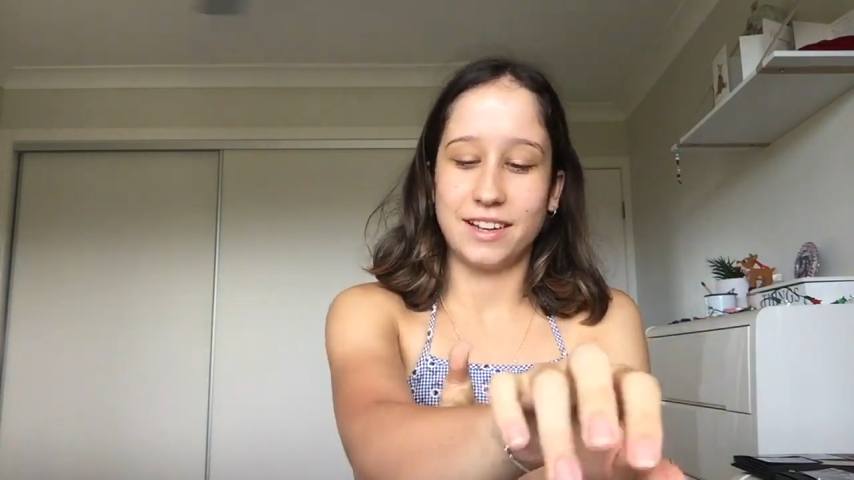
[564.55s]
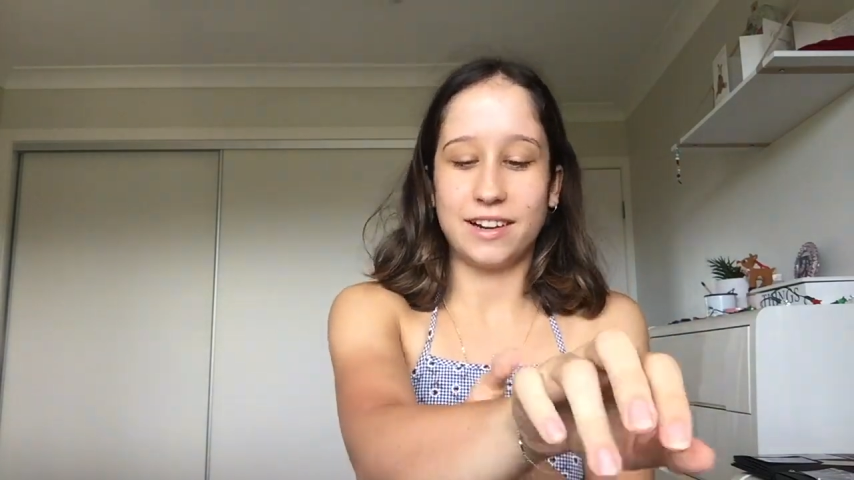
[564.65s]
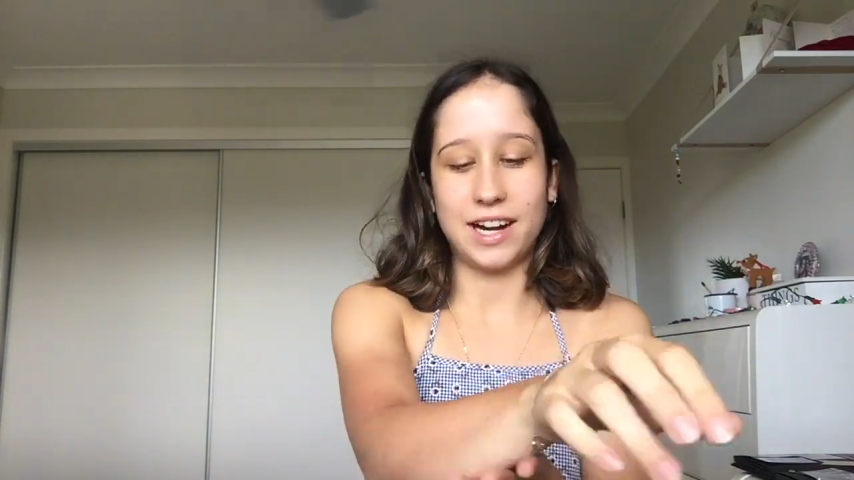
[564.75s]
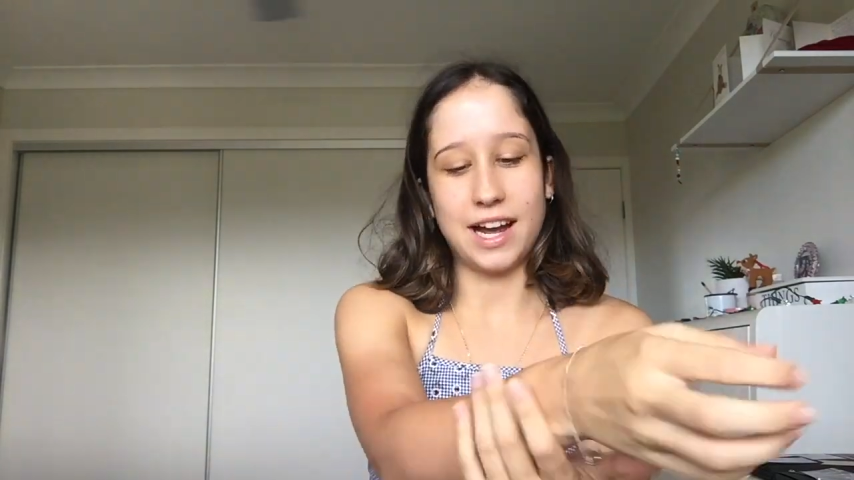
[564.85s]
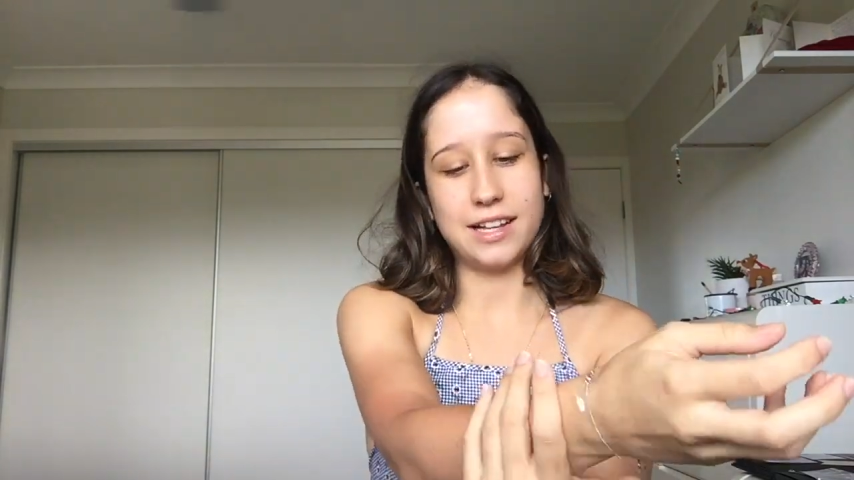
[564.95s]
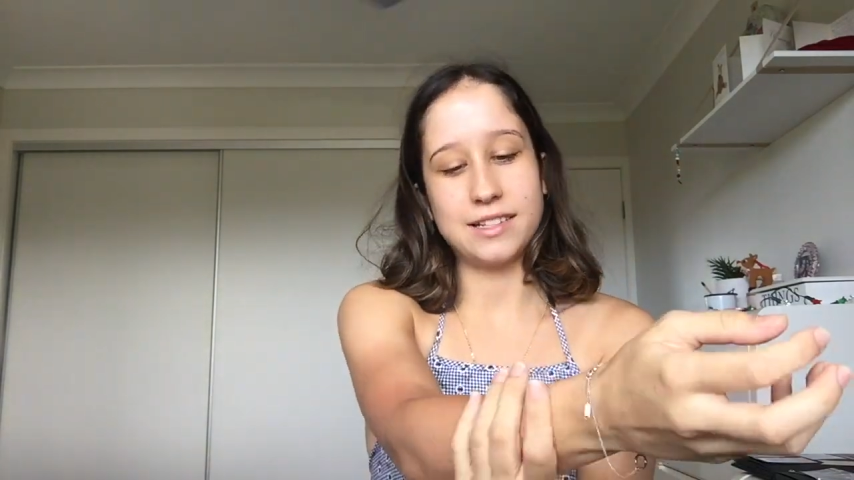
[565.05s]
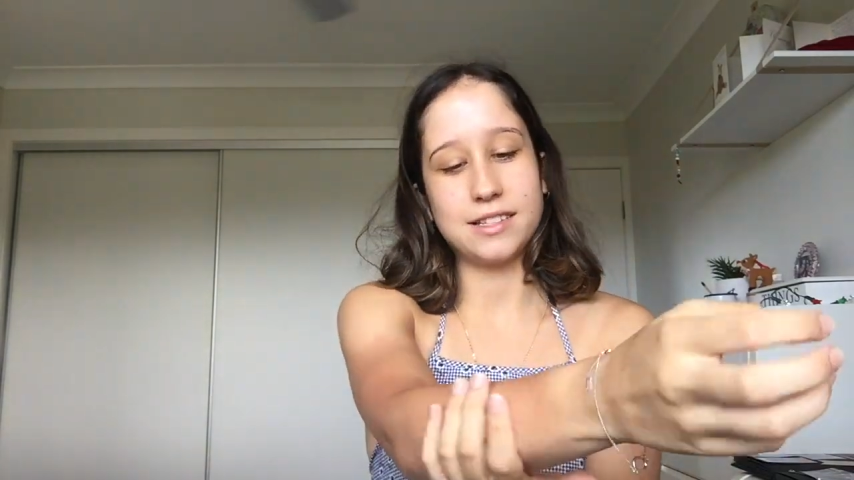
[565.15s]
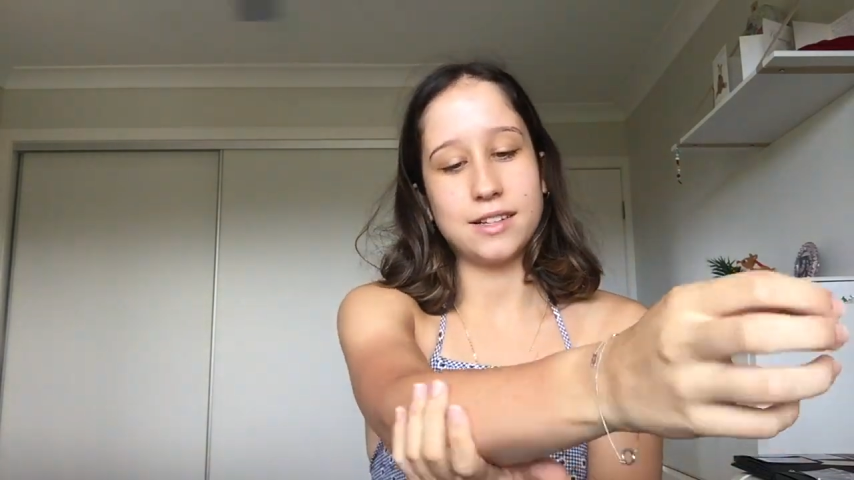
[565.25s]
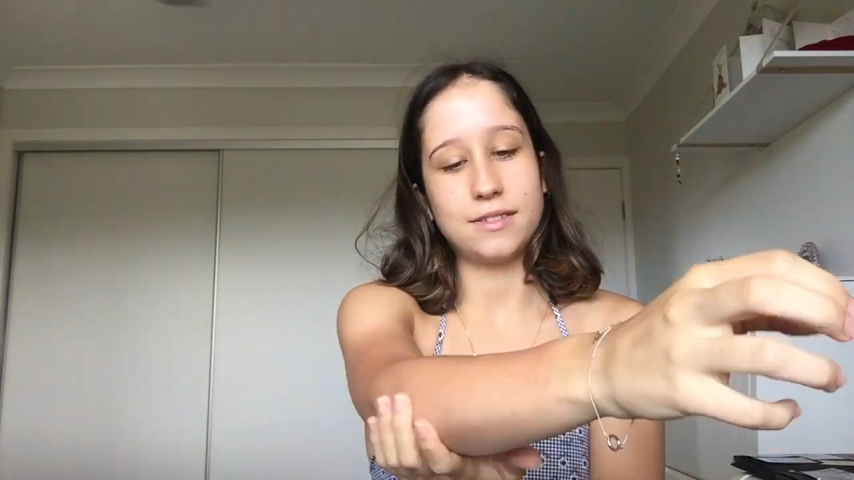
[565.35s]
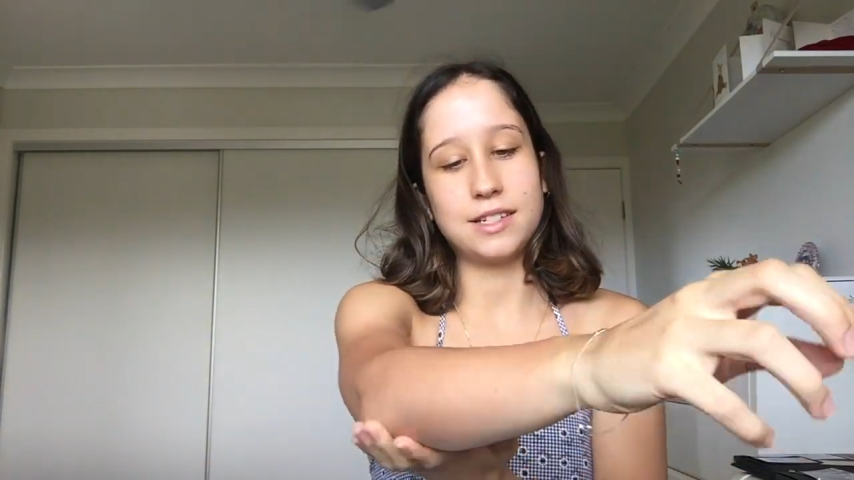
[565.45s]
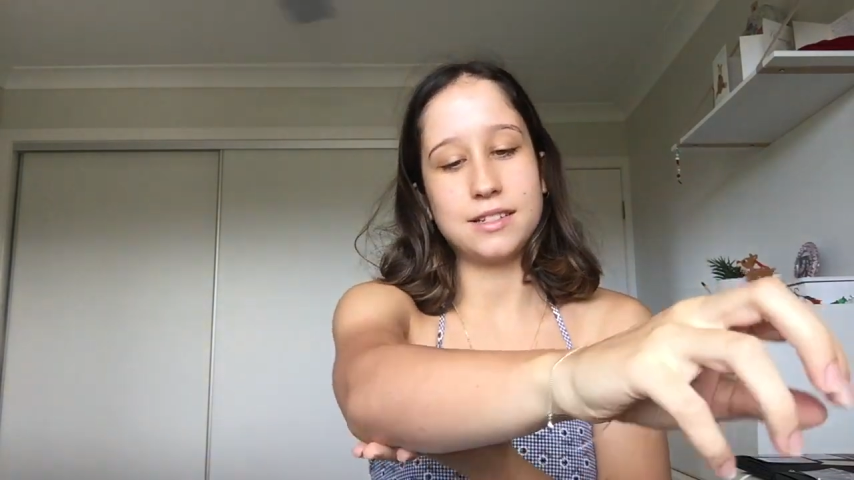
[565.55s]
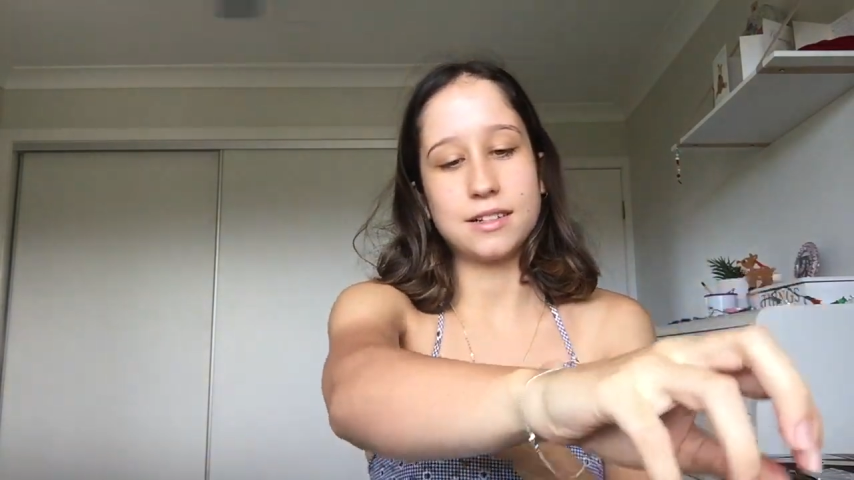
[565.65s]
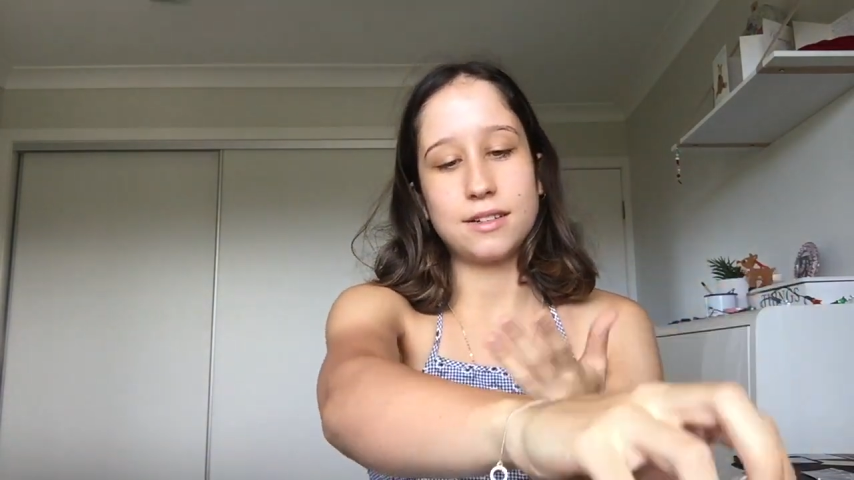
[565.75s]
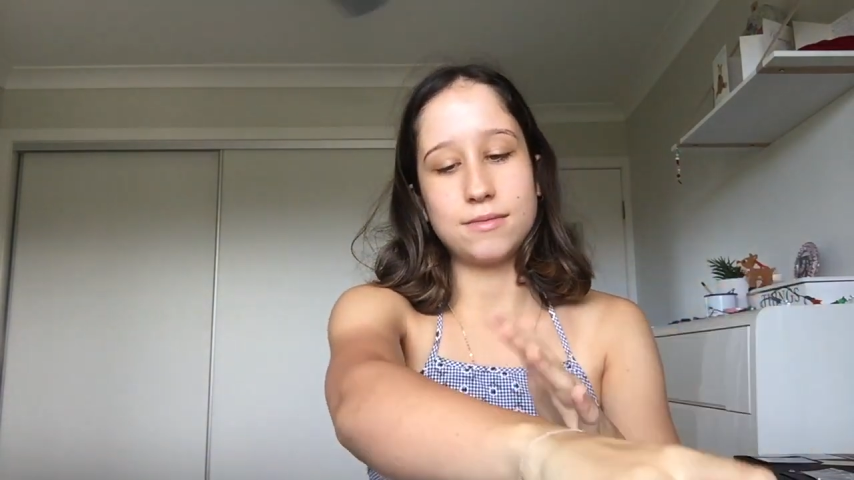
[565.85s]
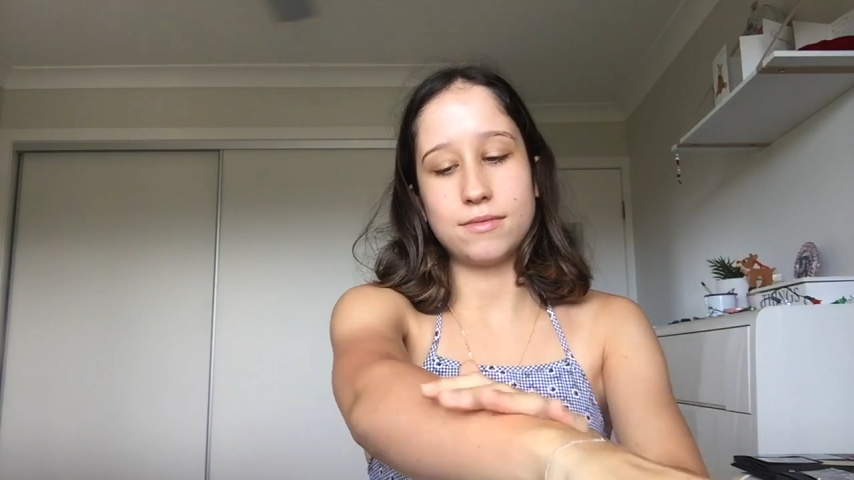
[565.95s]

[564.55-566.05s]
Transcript: Alright, so we're just going